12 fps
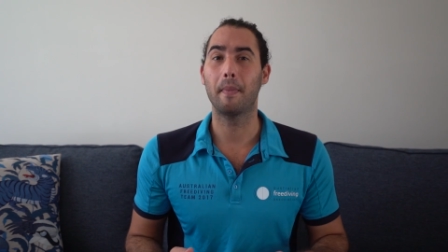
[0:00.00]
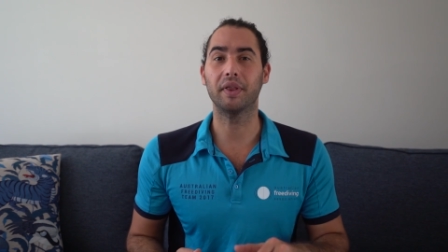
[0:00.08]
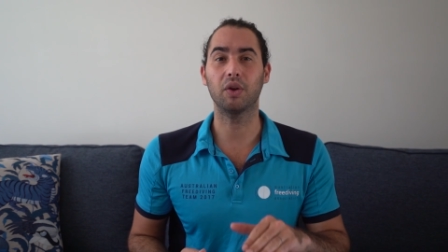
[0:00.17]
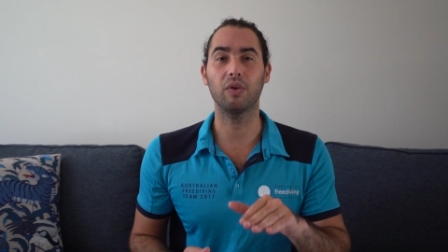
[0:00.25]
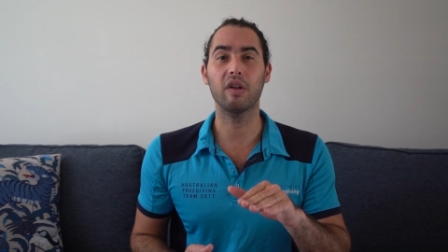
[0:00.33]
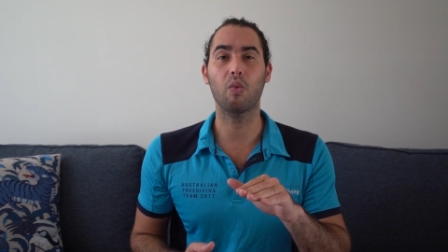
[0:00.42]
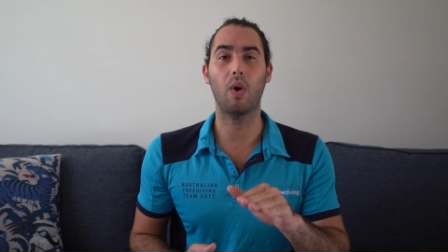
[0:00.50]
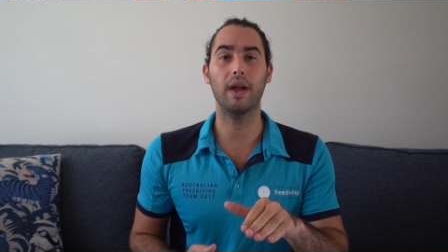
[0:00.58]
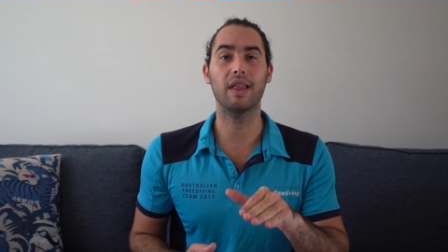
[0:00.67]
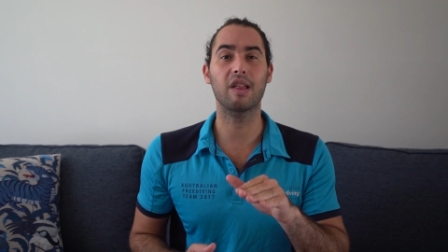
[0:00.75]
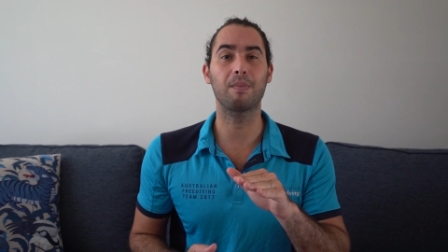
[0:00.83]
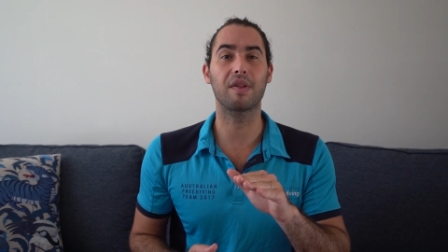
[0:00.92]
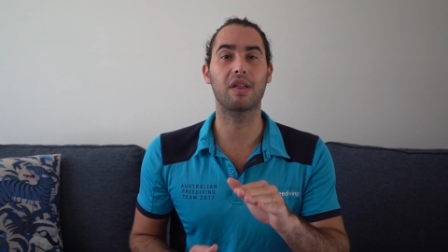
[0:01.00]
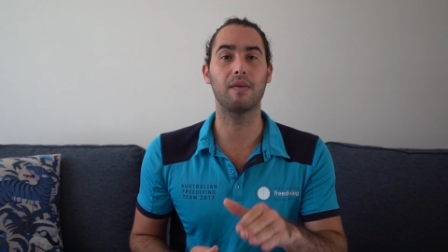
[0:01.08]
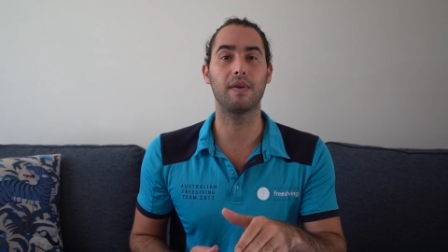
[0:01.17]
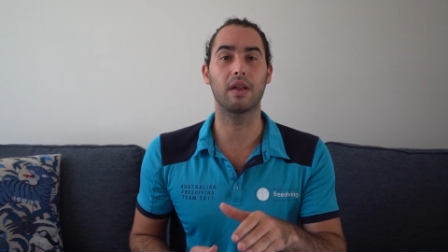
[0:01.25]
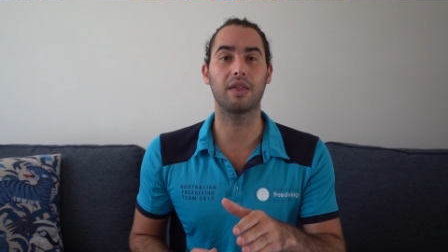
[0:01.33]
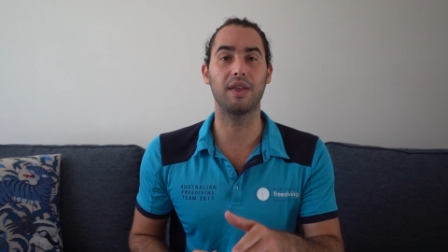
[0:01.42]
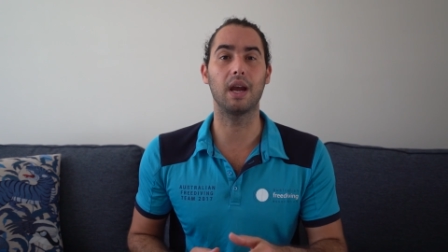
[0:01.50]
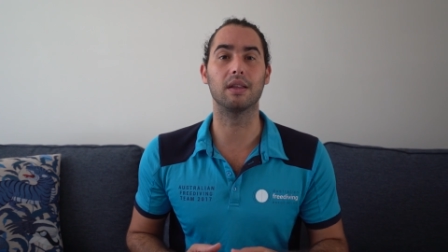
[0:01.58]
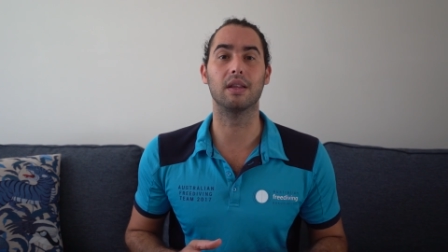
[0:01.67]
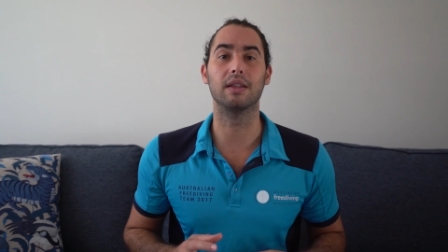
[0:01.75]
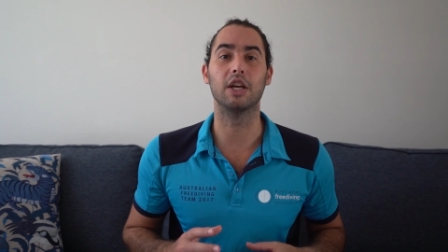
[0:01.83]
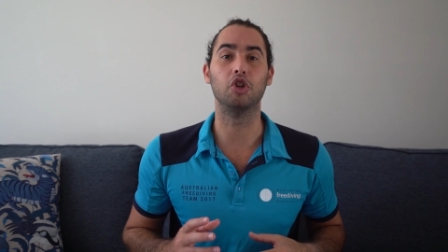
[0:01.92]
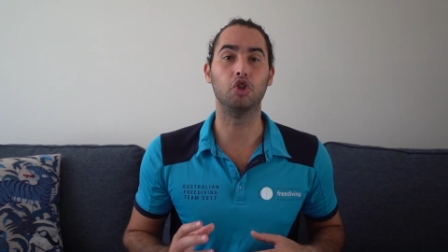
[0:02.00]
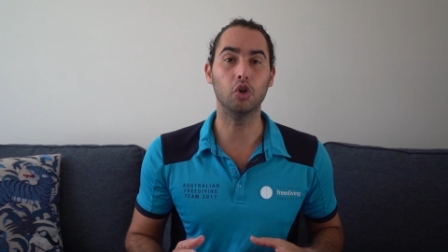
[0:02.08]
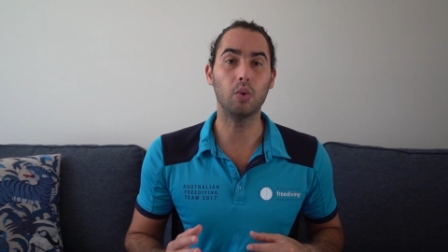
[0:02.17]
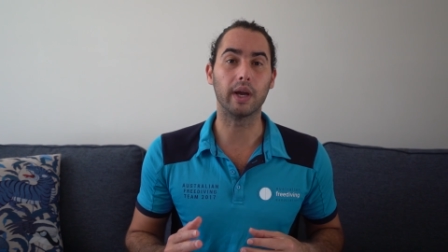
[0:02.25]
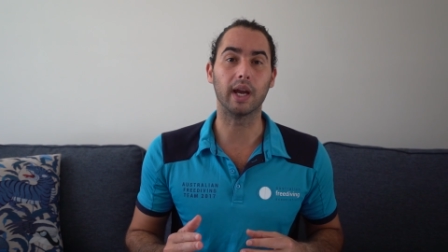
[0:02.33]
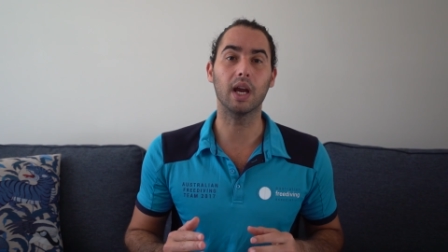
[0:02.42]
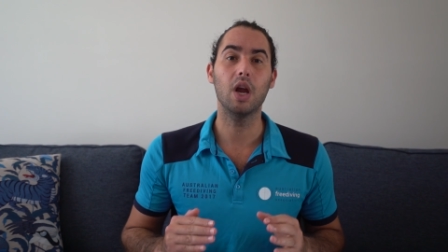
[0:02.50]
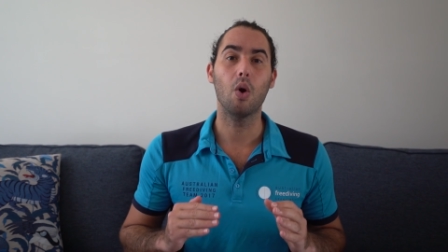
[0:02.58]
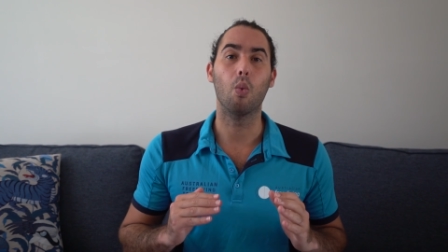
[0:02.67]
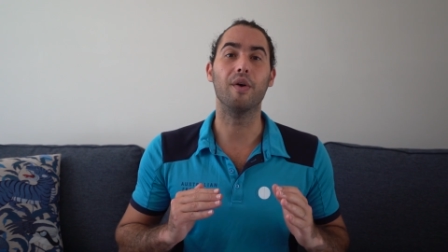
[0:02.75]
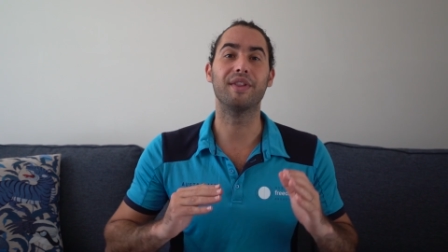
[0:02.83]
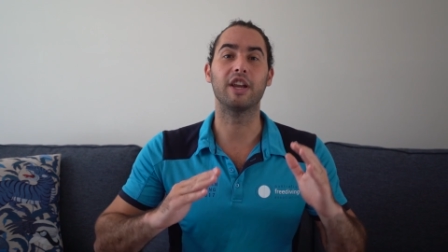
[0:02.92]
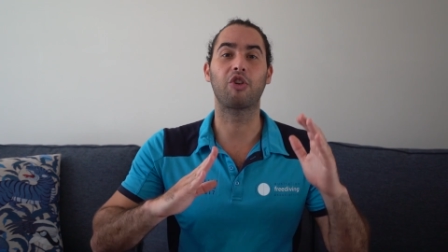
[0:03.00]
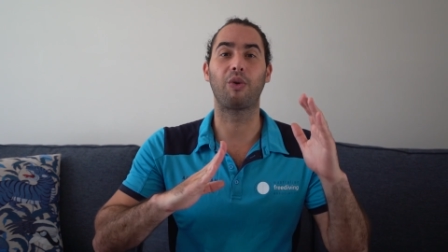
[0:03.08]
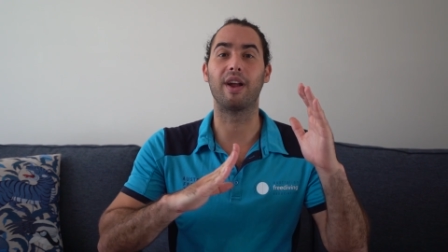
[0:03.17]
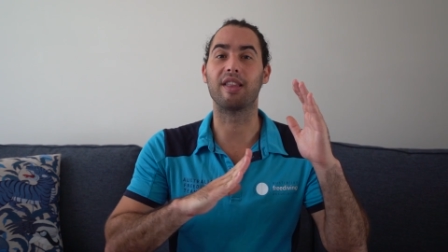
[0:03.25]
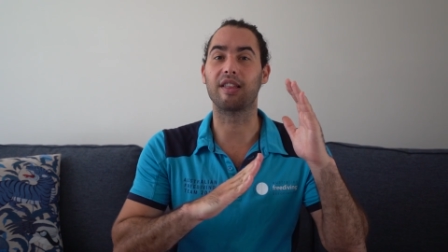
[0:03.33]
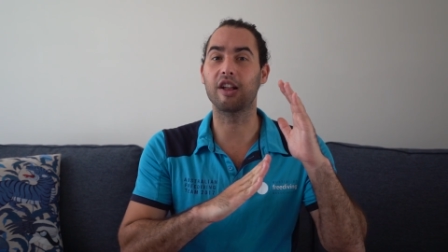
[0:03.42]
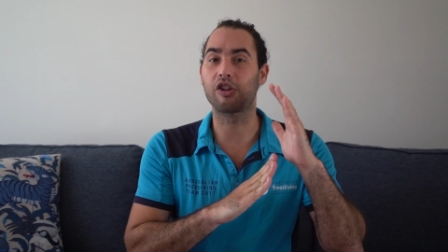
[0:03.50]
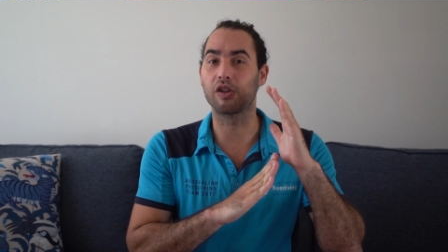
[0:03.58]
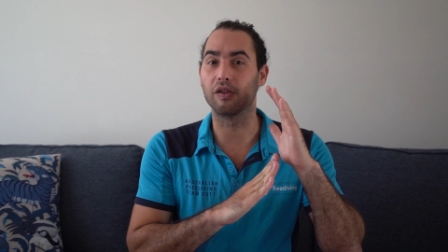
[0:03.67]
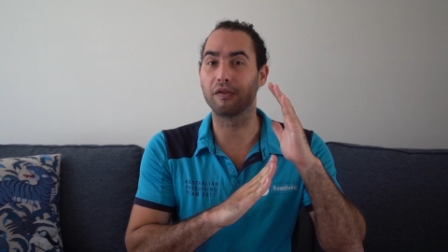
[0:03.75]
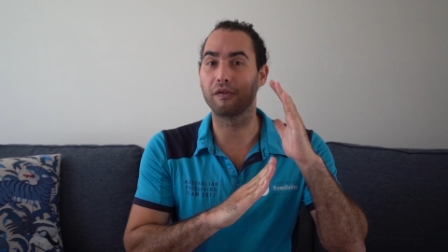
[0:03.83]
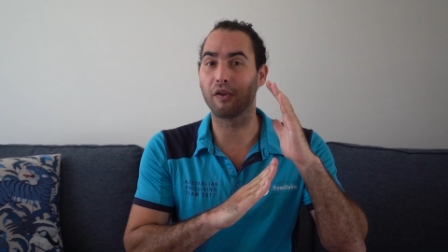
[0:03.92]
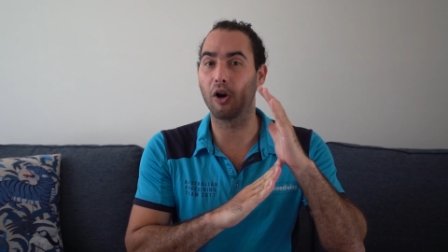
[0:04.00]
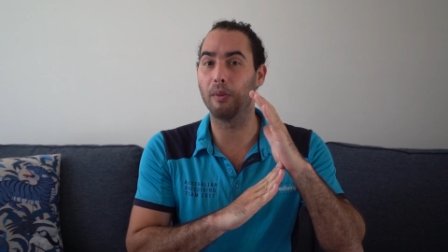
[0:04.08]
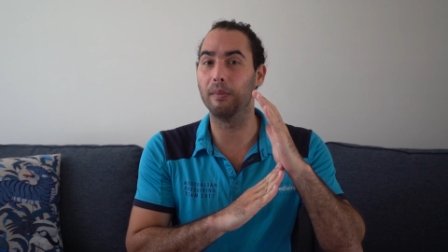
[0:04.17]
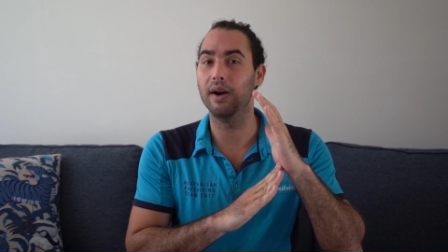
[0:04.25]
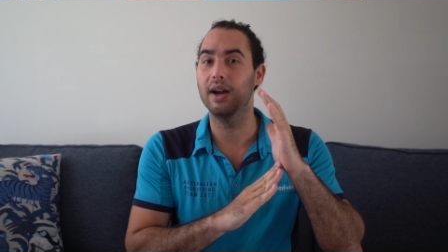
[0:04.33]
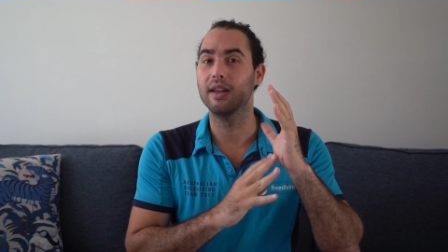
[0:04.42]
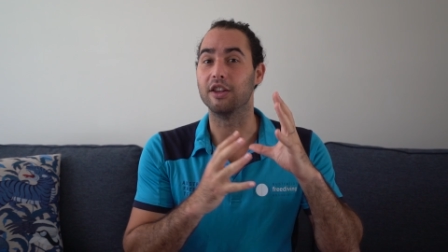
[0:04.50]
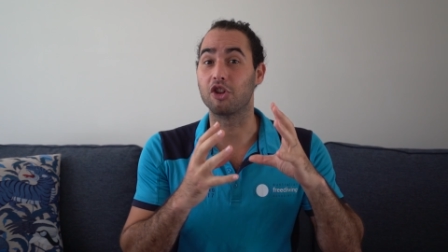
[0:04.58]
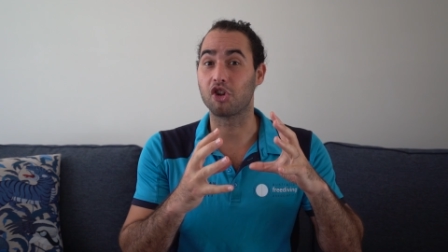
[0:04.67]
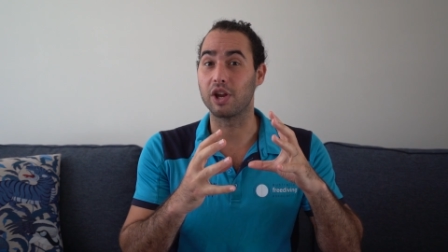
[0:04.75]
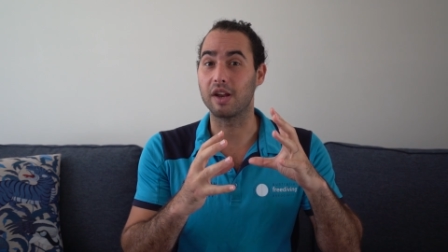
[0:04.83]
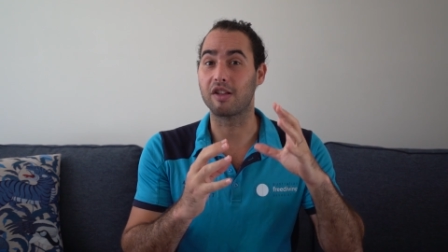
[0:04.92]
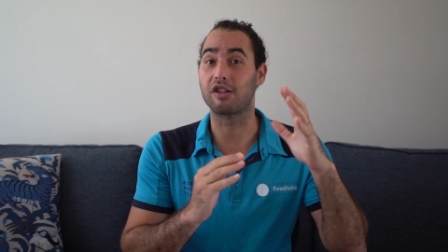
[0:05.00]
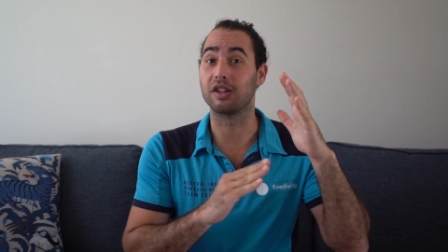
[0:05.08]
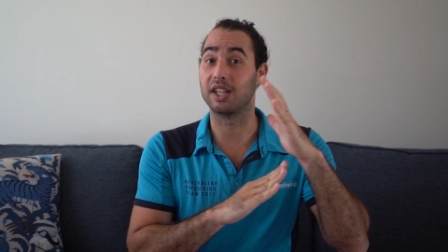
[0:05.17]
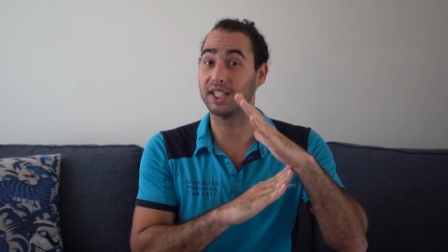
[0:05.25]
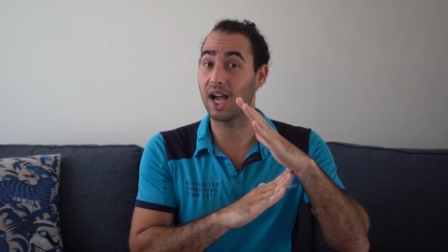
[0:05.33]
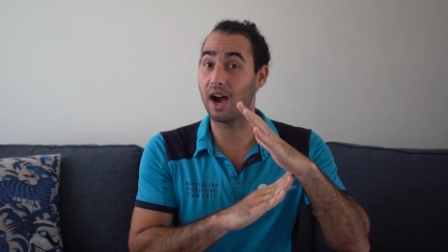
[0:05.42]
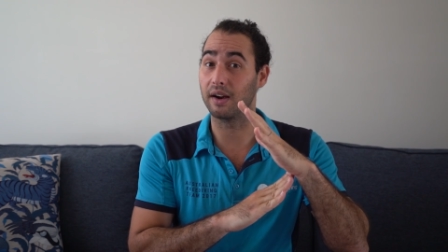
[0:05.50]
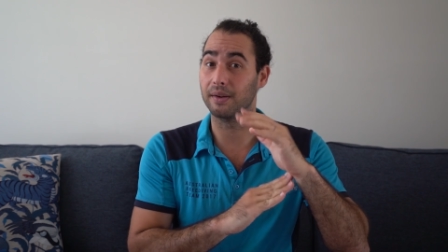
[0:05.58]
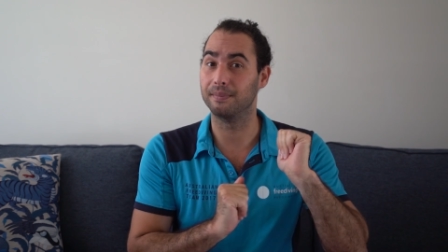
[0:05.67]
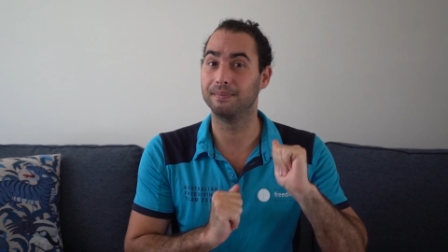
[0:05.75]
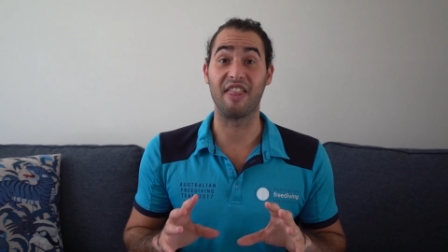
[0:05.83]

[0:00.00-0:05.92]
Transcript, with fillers: but there is one specific thing that they're doing when they transition from the cheeks to the tongue,